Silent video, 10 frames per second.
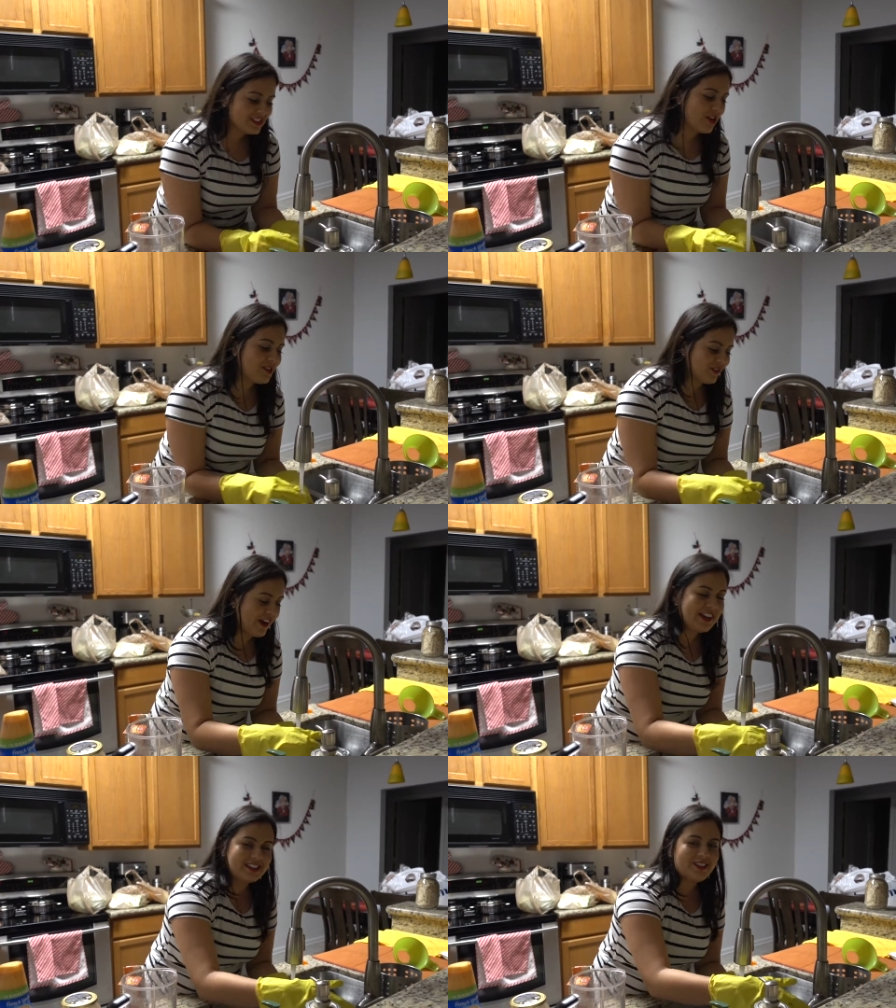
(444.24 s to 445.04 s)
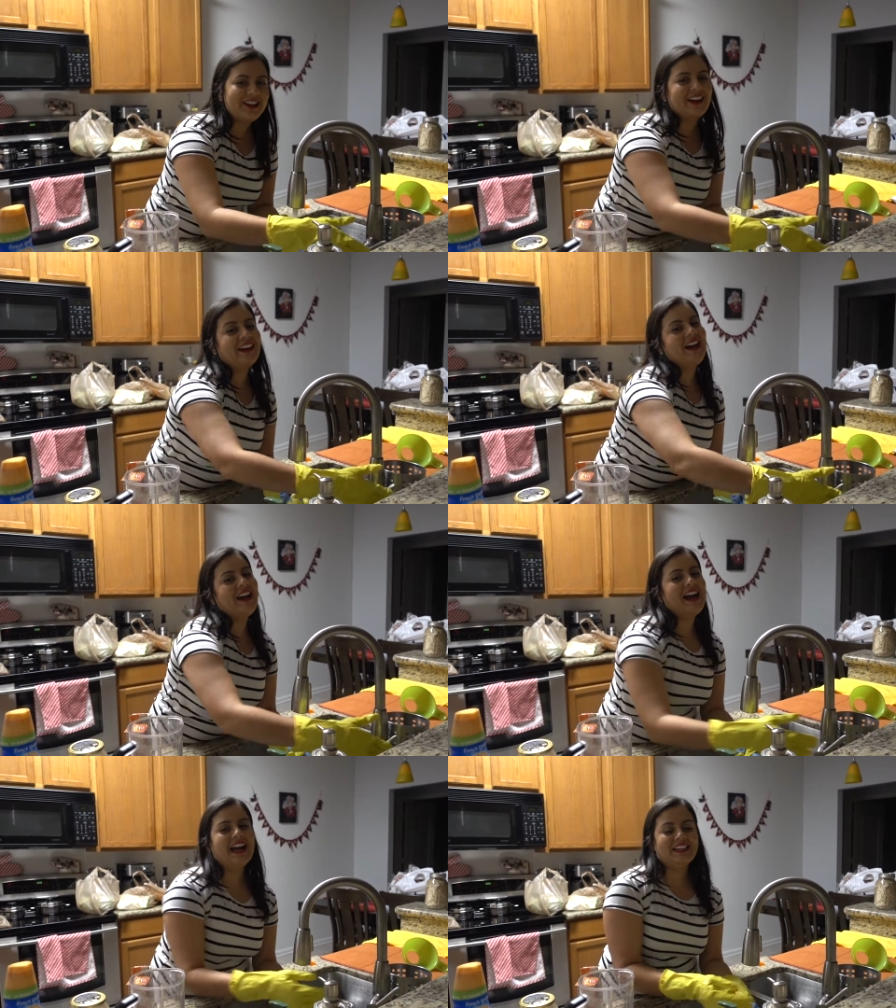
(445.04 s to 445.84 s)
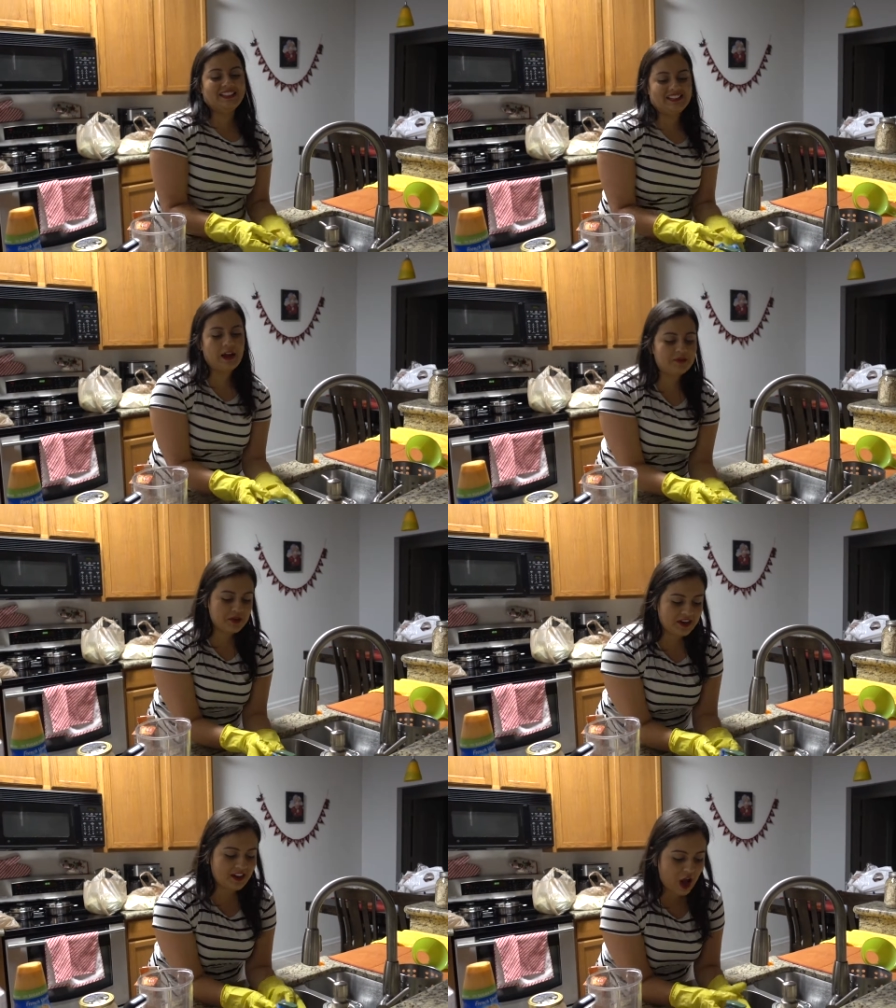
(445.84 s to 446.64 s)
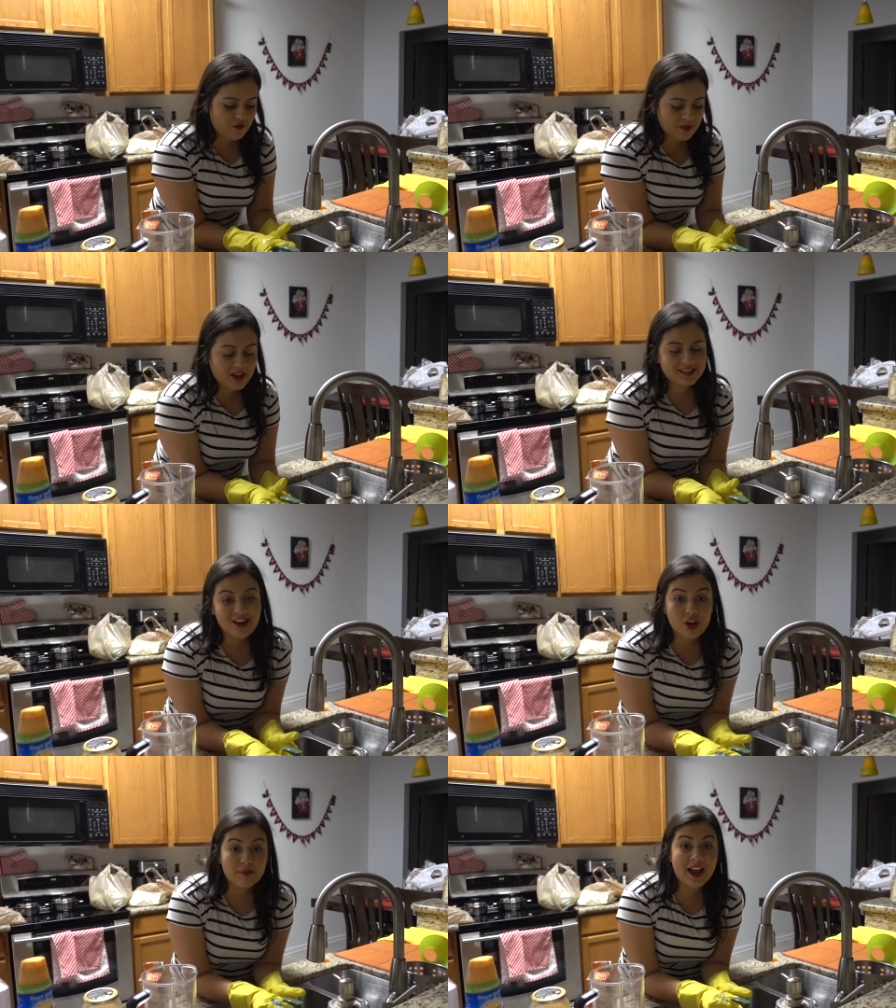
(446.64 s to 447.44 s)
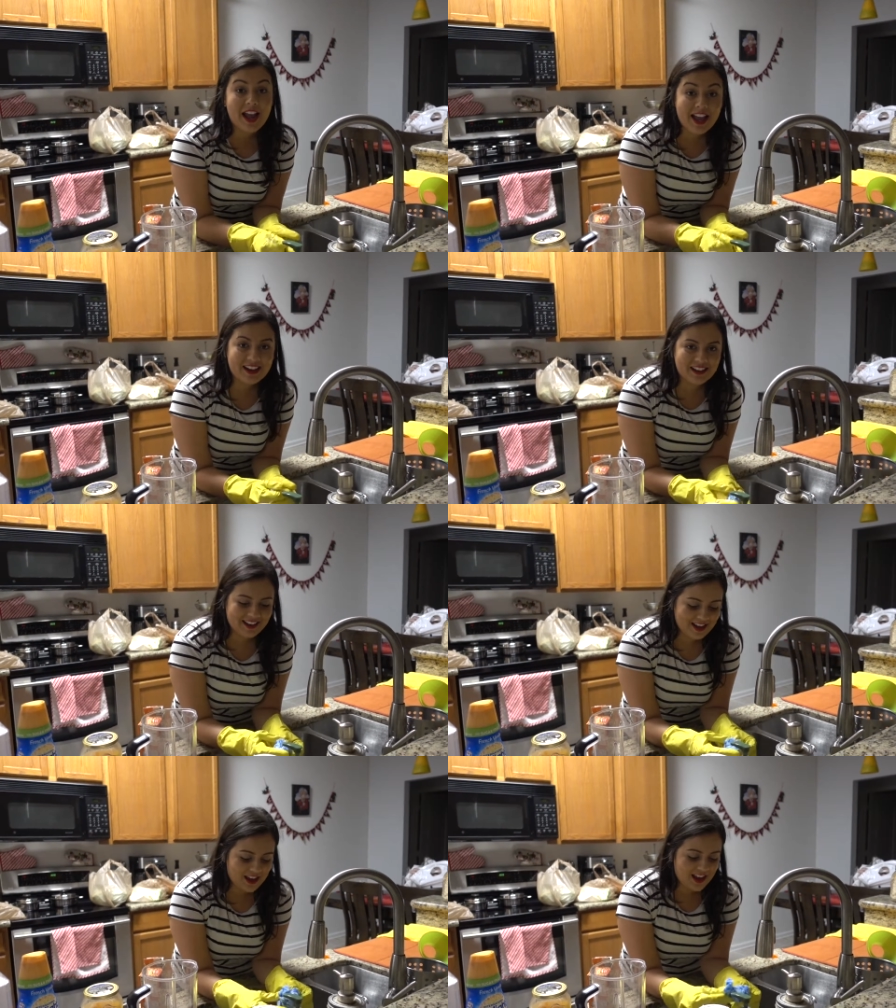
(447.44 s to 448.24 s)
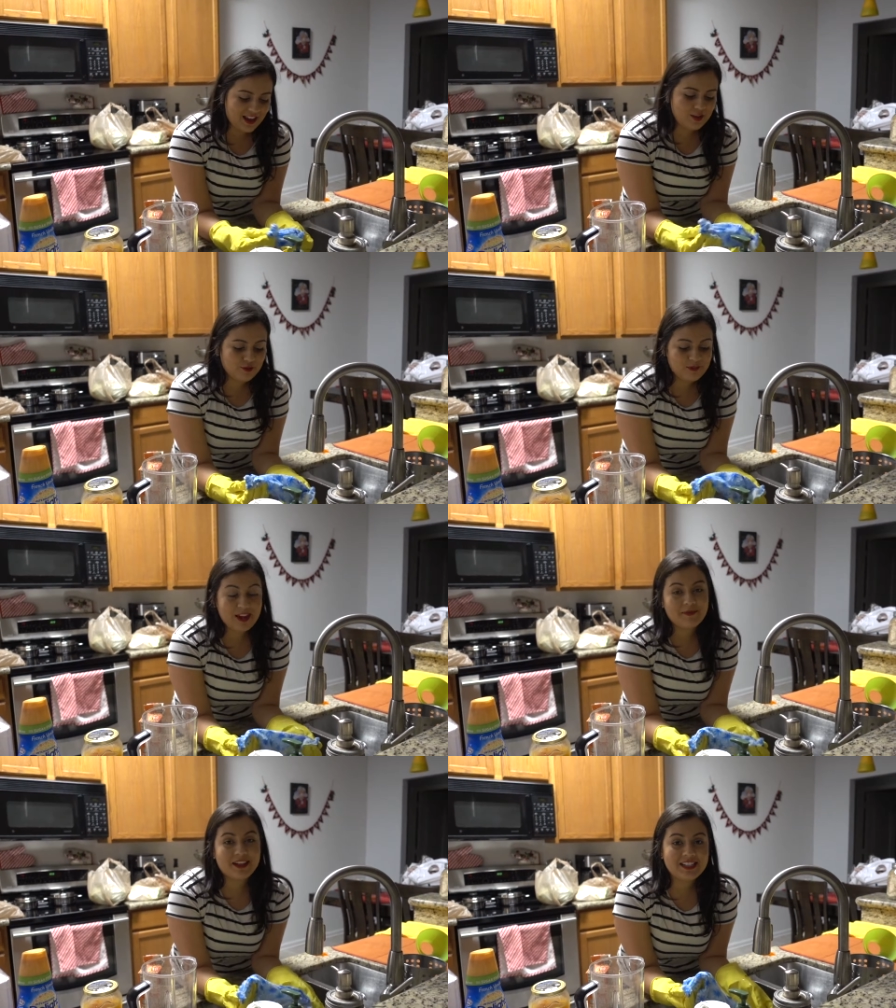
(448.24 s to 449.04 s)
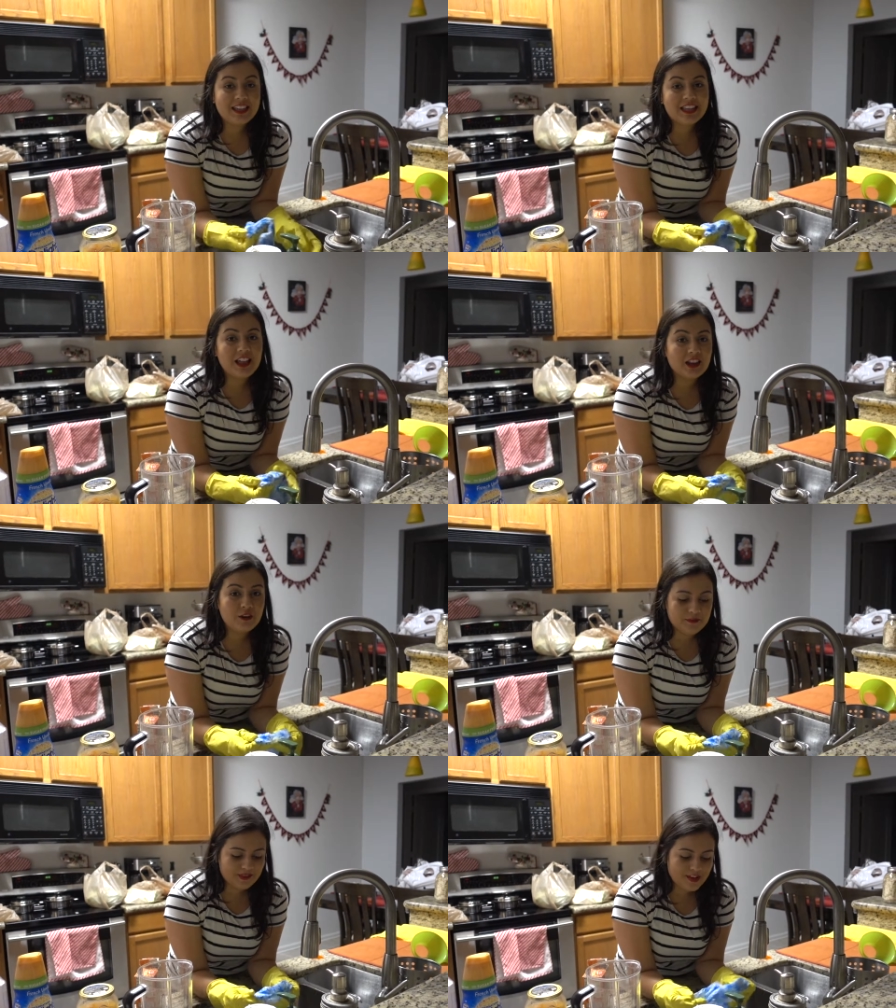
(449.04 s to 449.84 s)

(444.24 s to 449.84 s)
so funny story. I stopped drinking coffee because it hurt my head and it was making my teeth yellow.